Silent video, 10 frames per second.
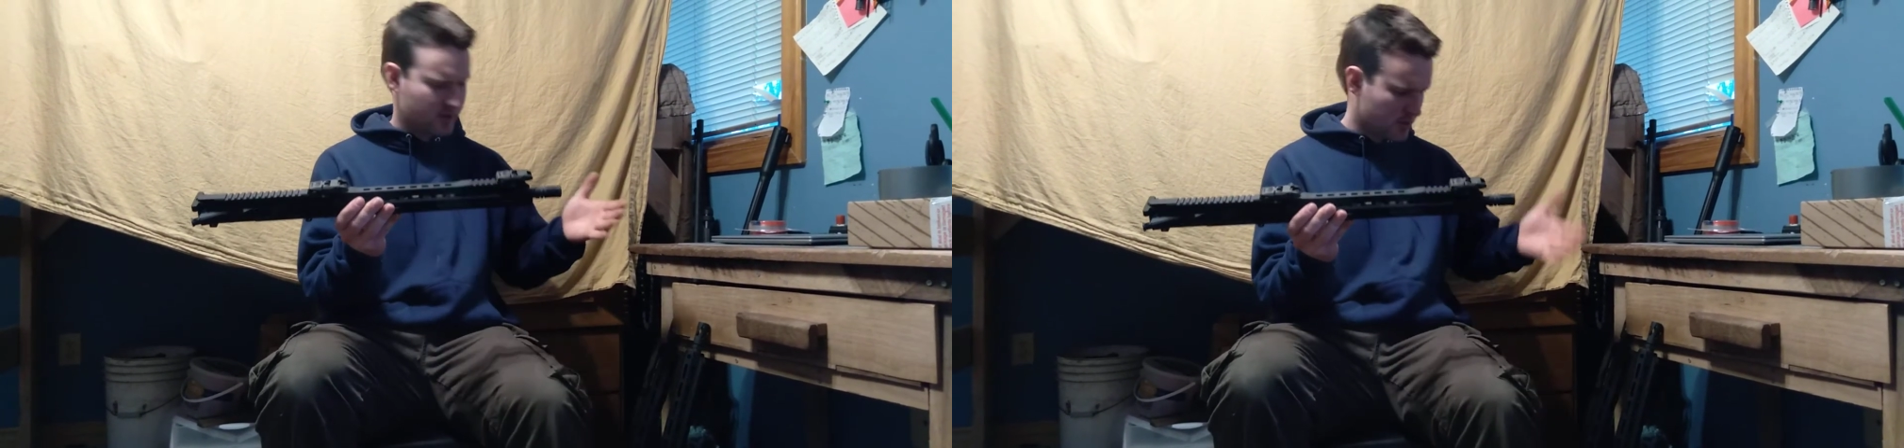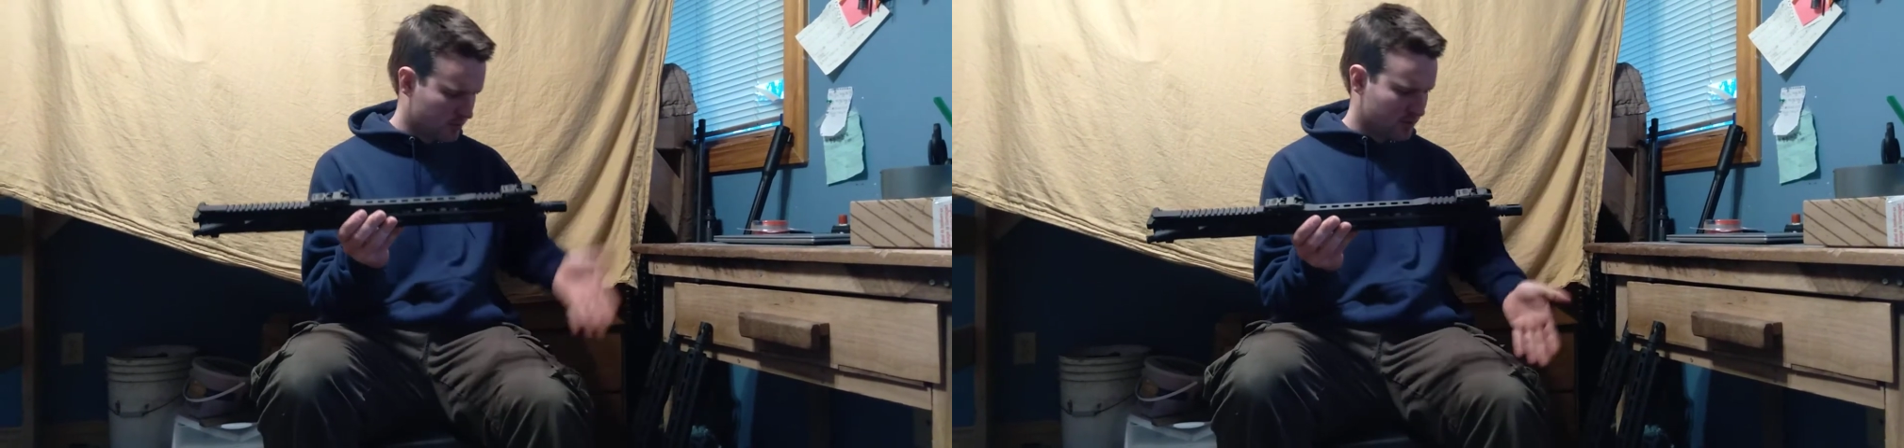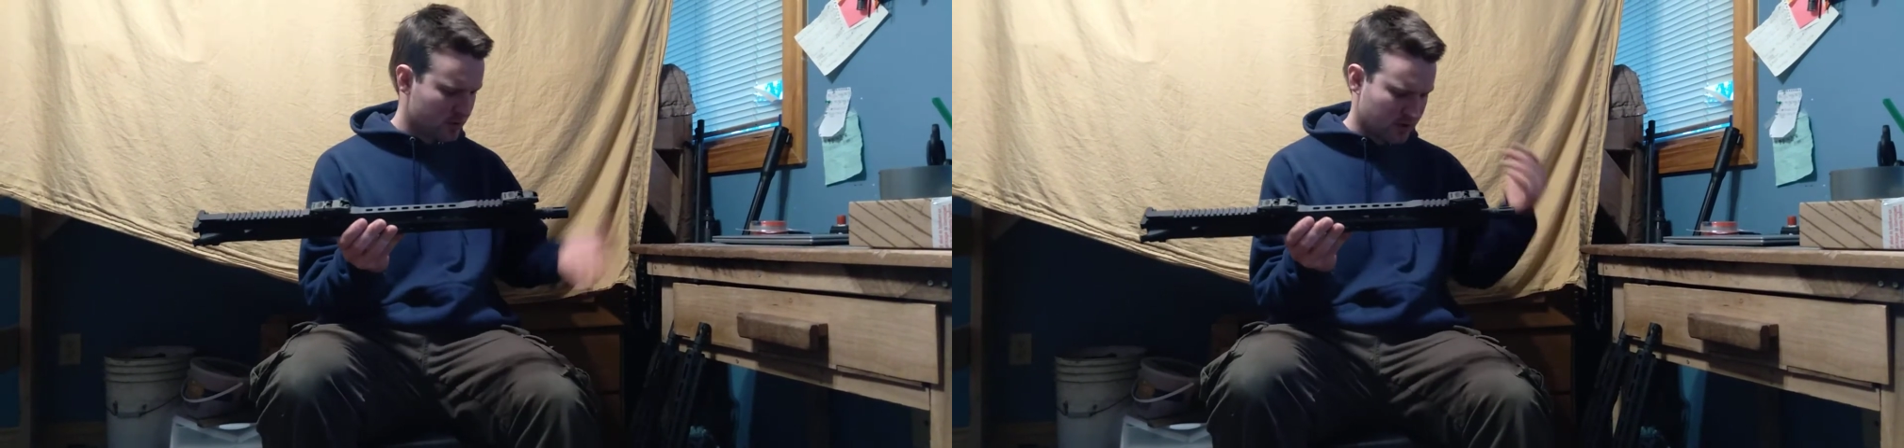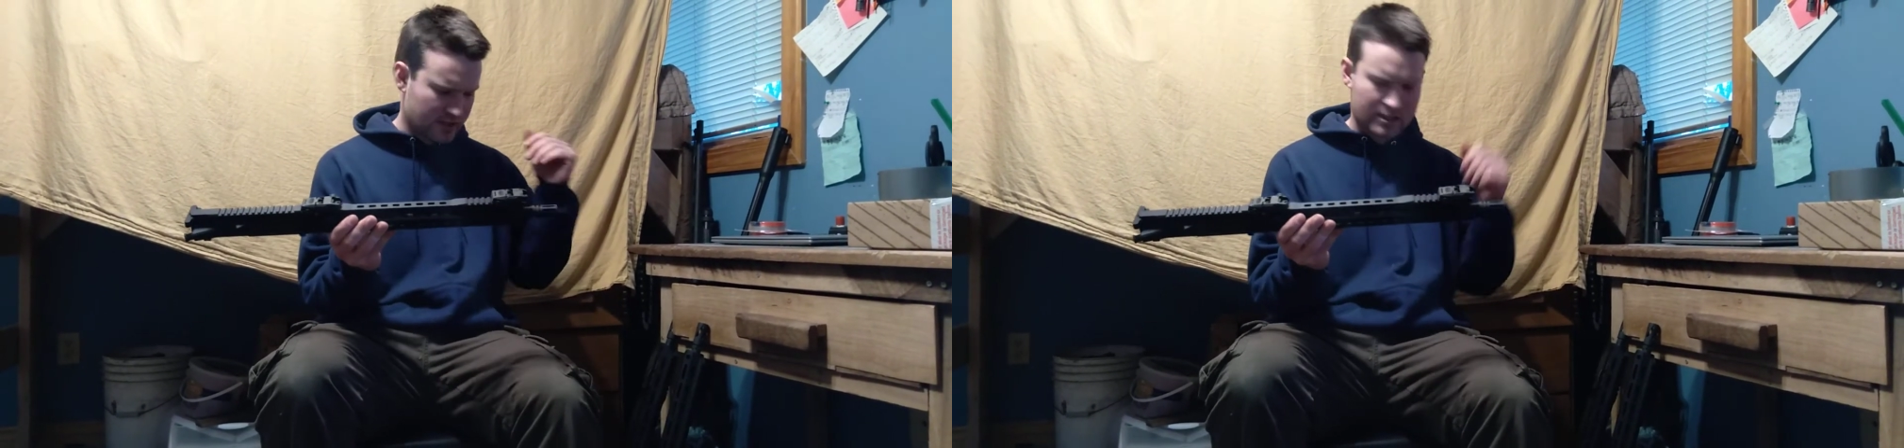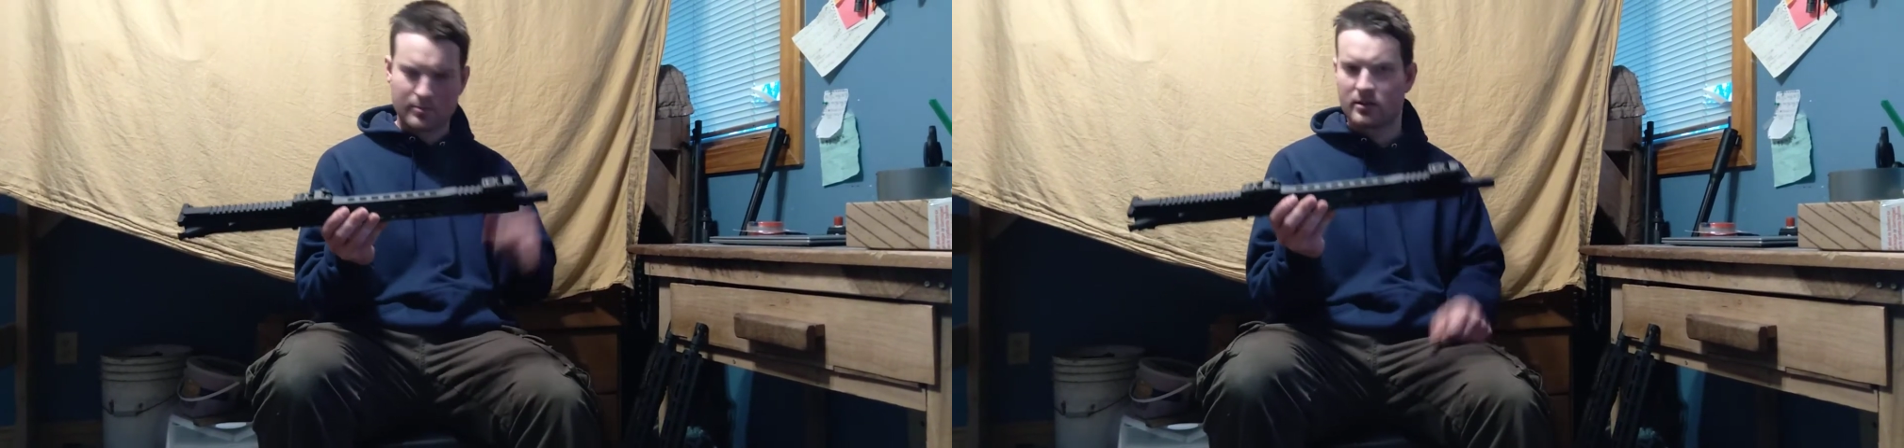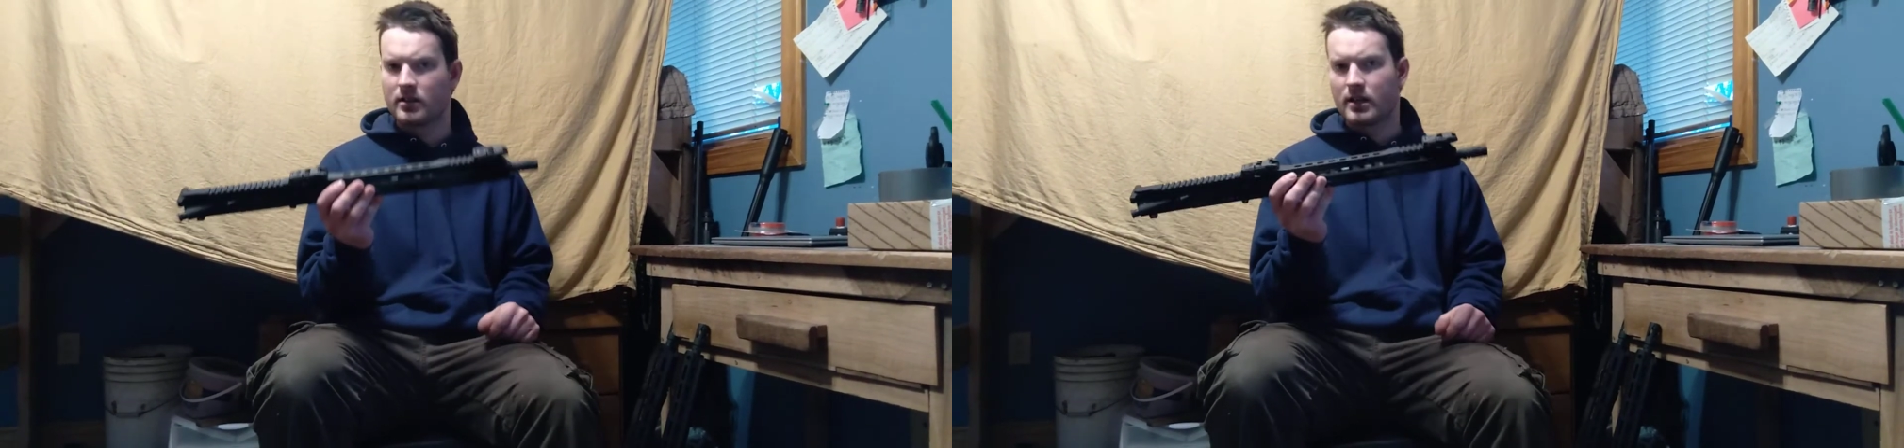a review on some of the